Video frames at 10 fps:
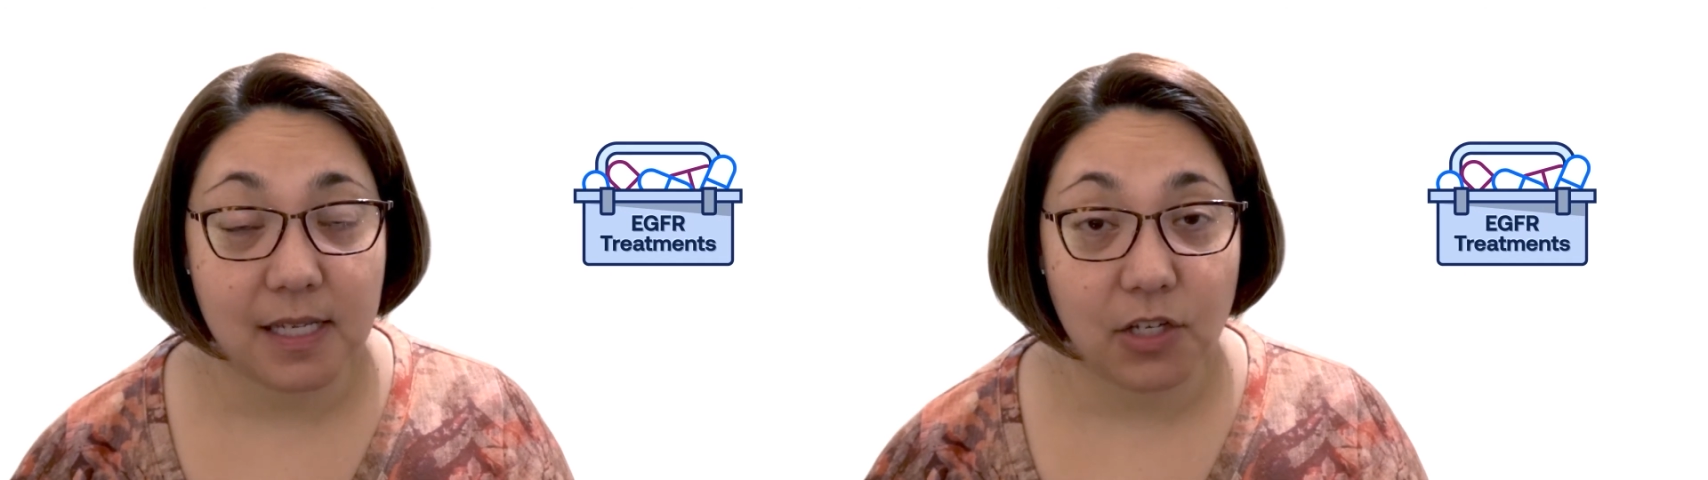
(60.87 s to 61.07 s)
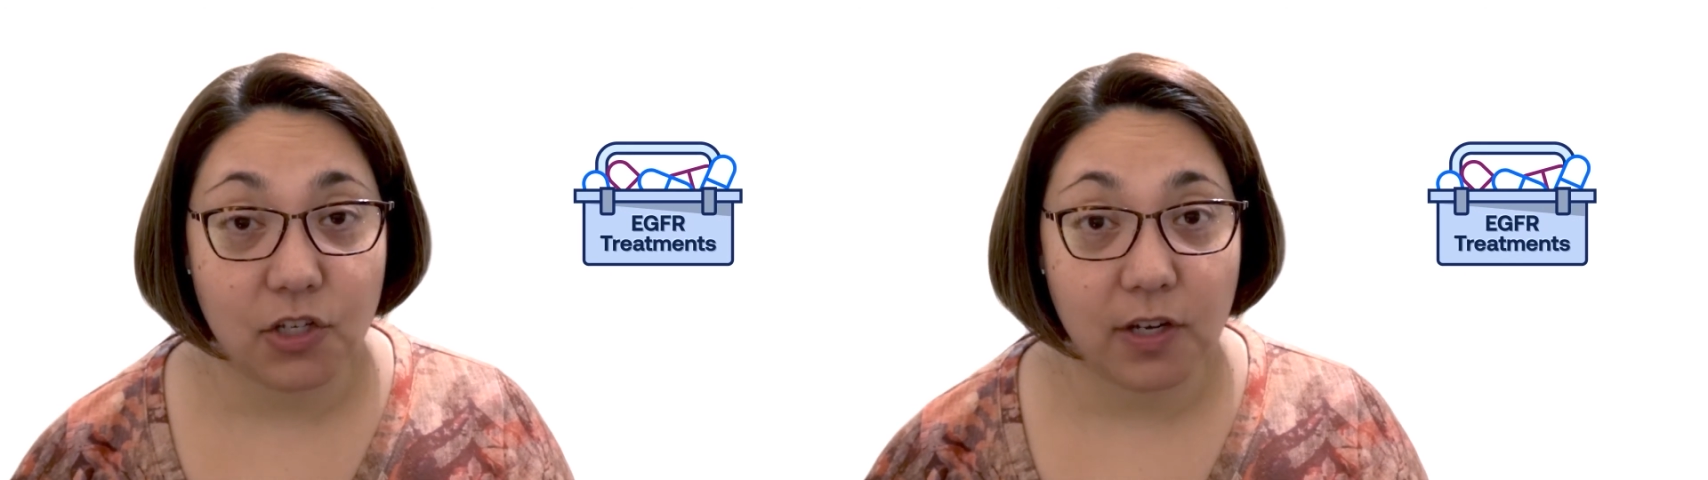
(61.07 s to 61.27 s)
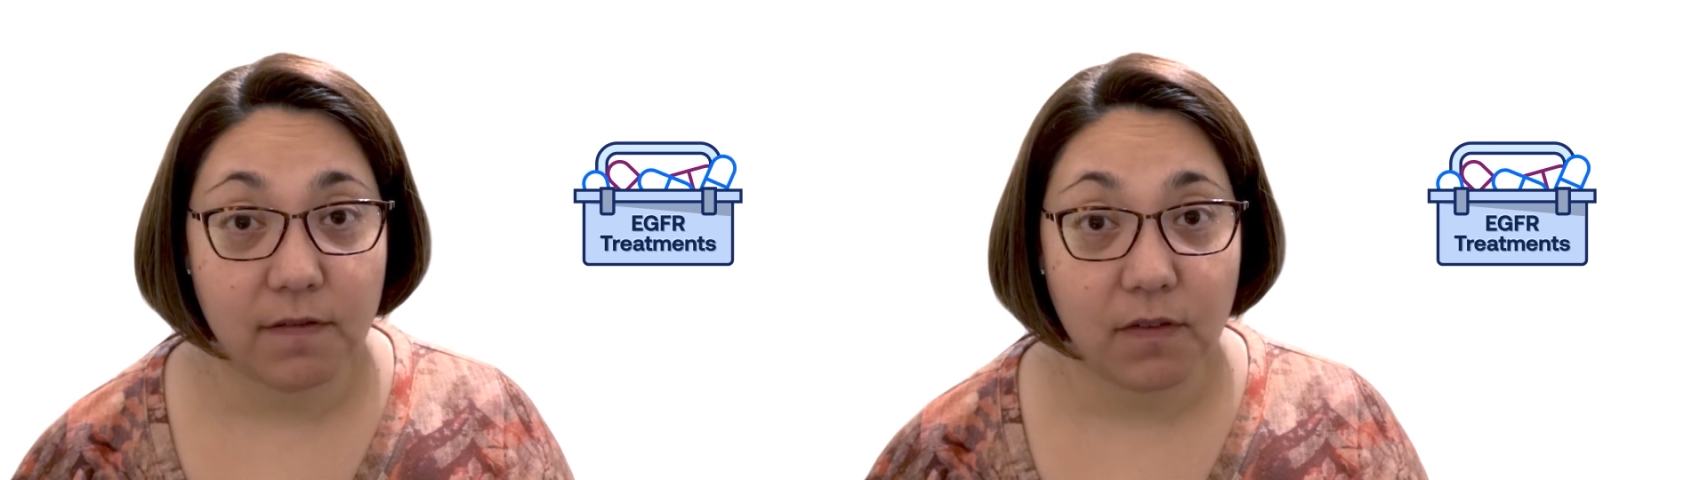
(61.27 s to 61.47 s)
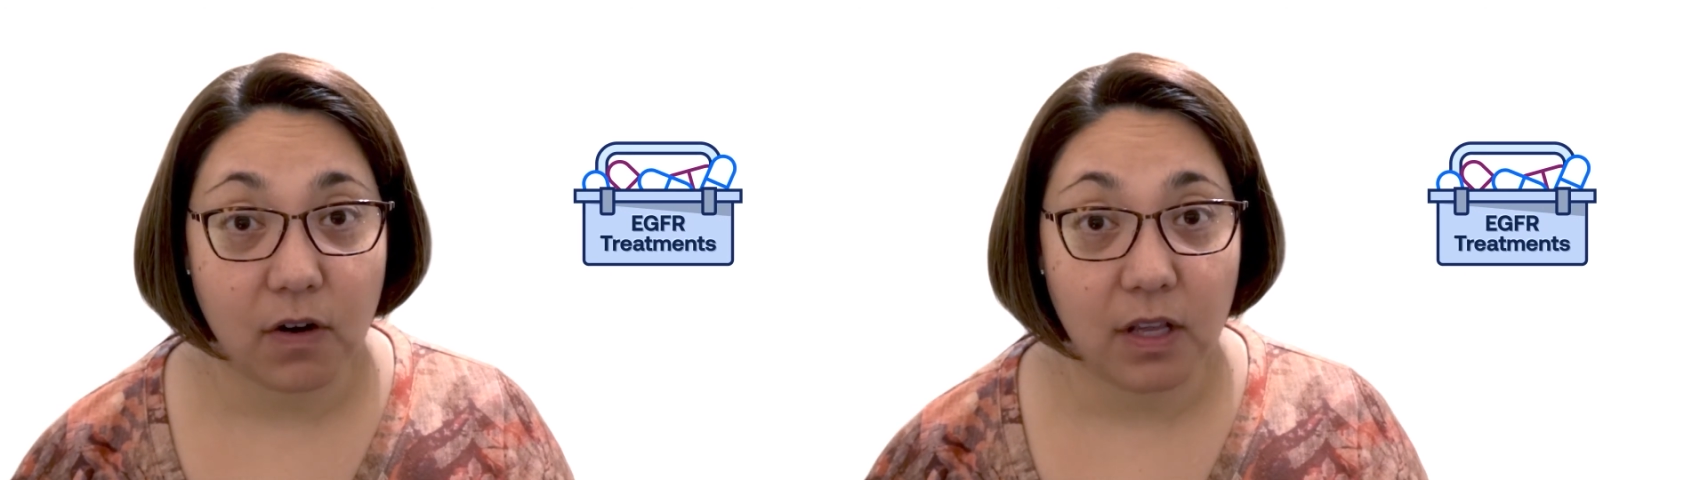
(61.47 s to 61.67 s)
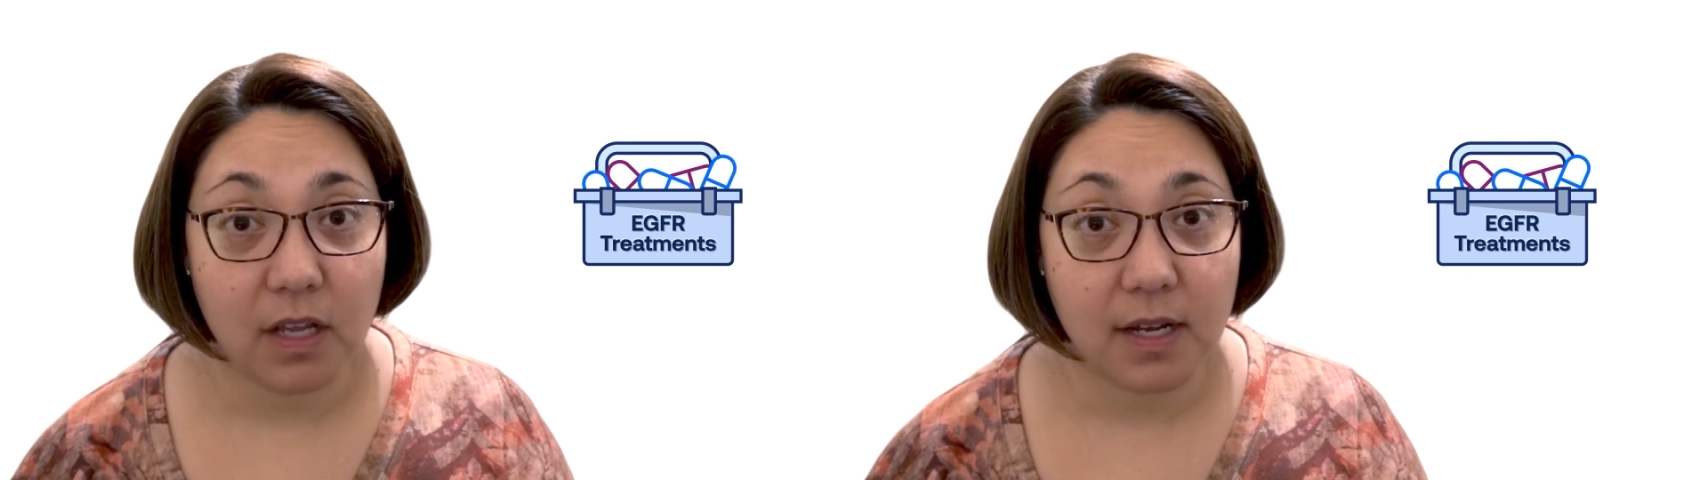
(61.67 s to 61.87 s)

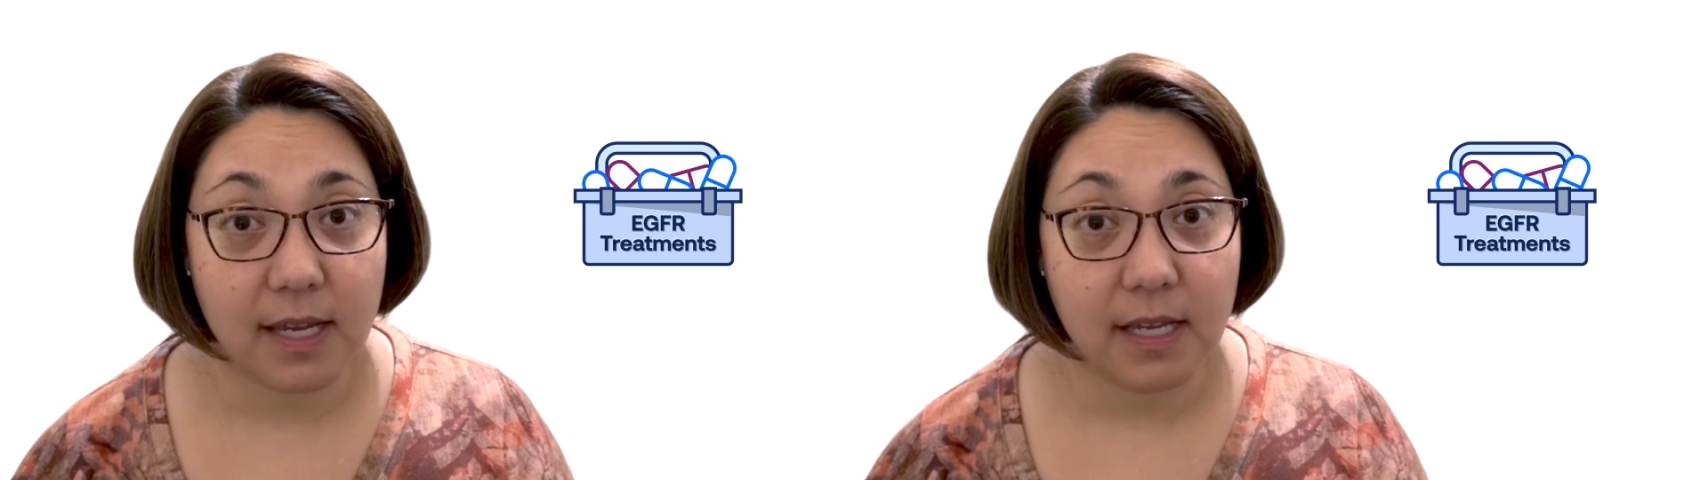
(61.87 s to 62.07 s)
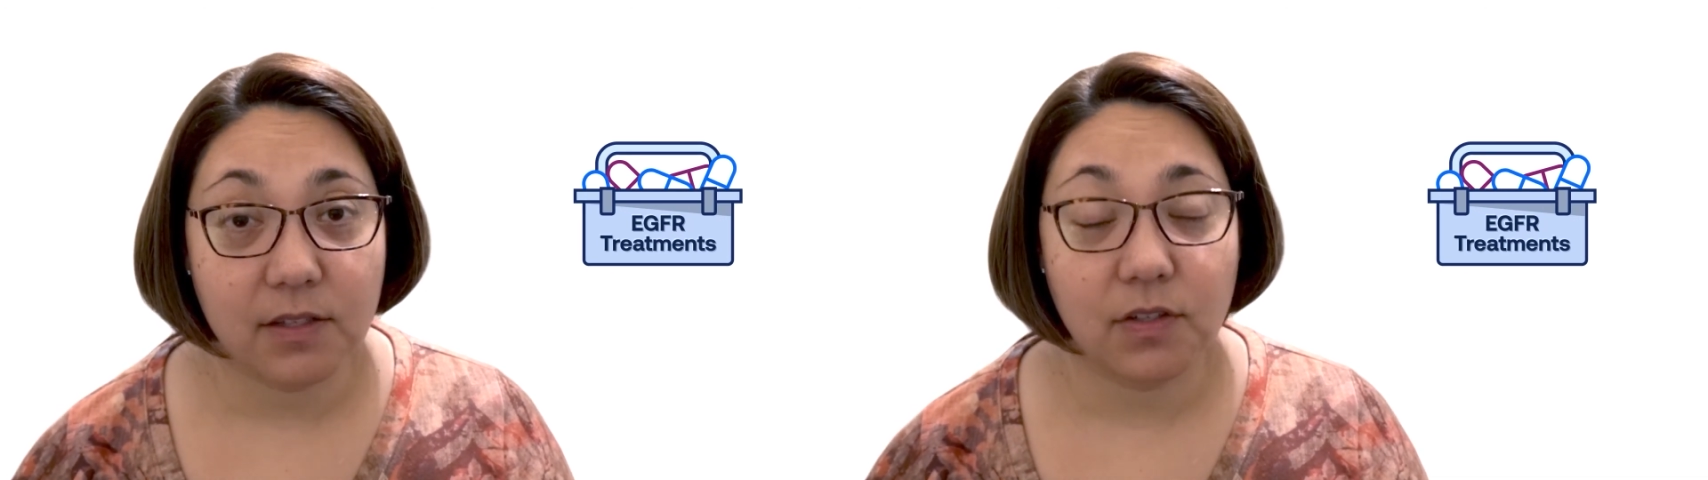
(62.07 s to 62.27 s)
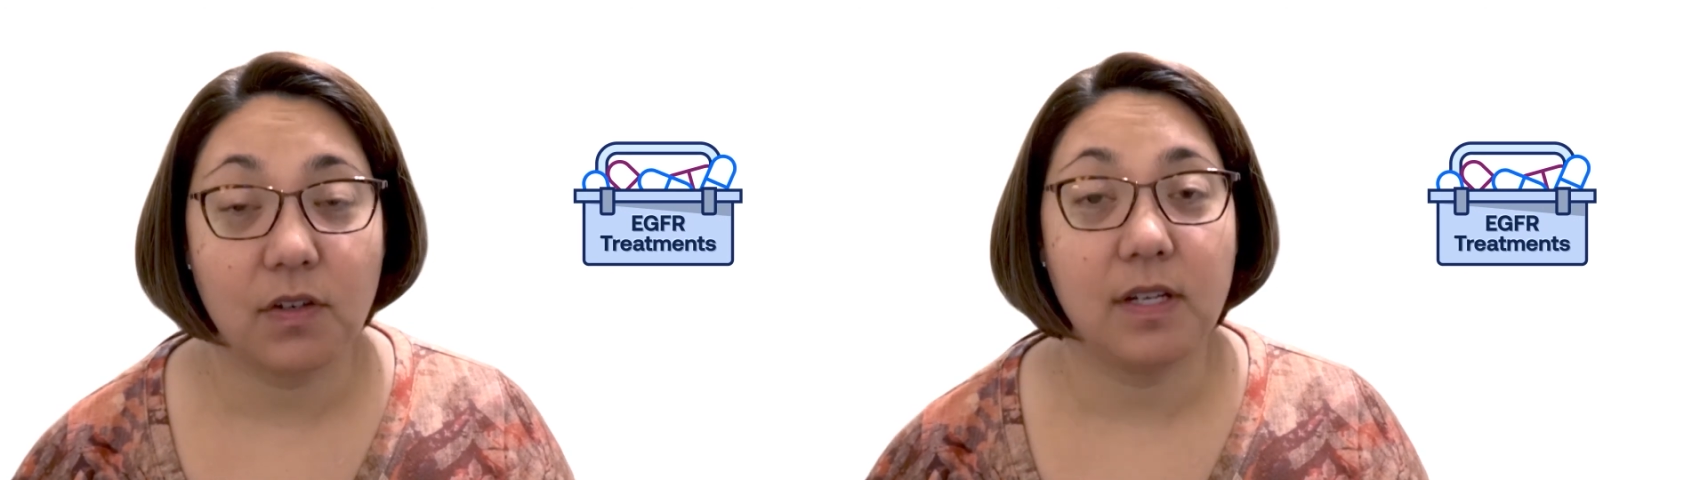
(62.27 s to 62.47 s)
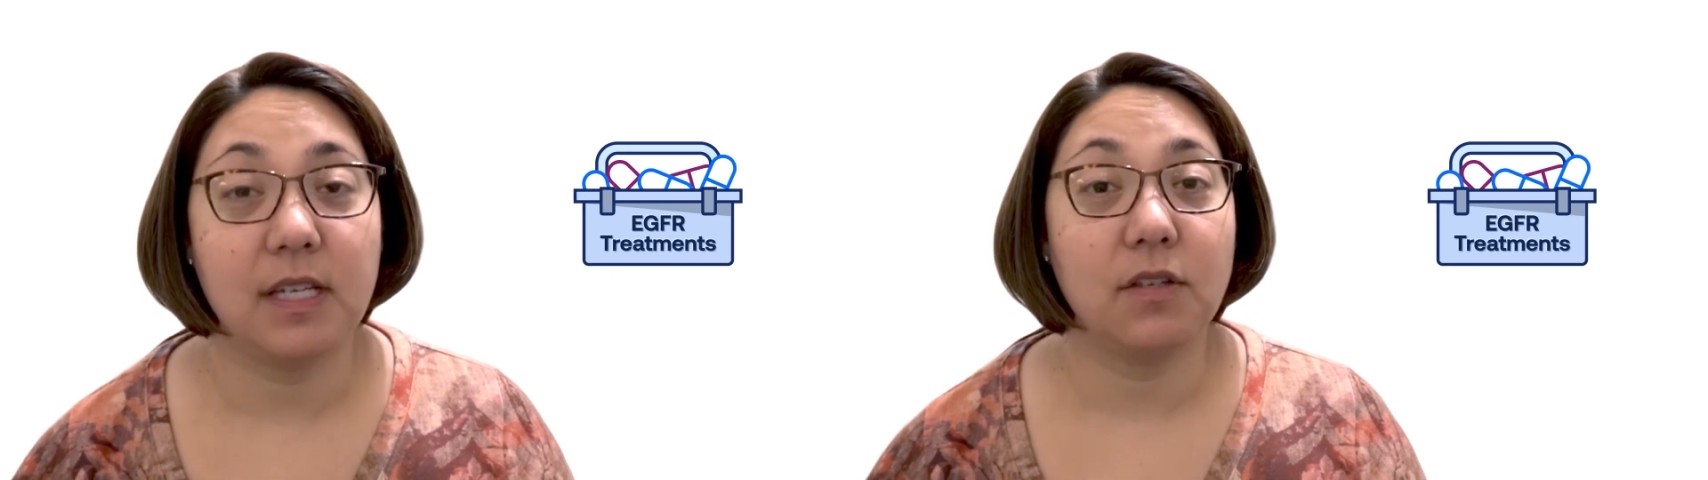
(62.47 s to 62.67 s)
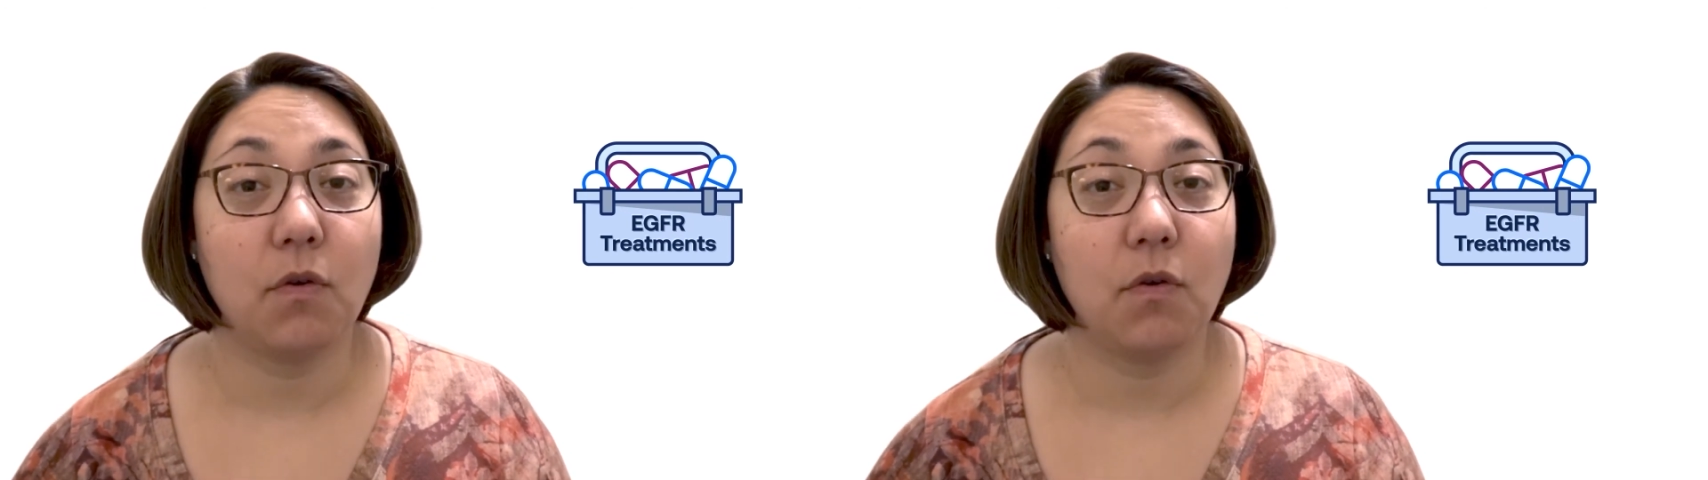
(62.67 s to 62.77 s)
EGFR lung cancer is